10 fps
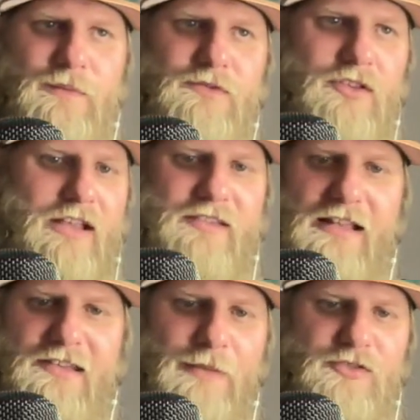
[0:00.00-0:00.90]
like I
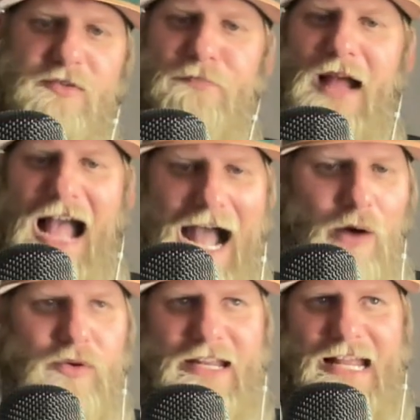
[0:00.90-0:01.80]
said, teams just
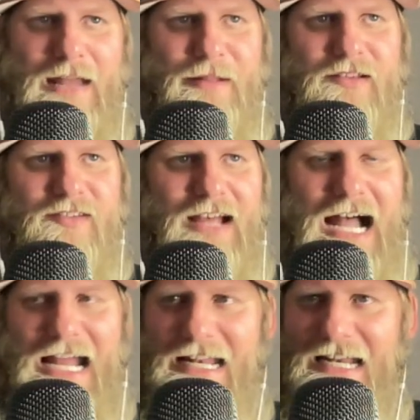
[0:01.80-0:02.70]
pounding him
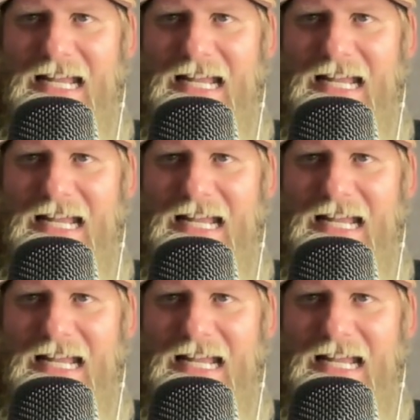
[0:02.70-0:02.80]
inside. And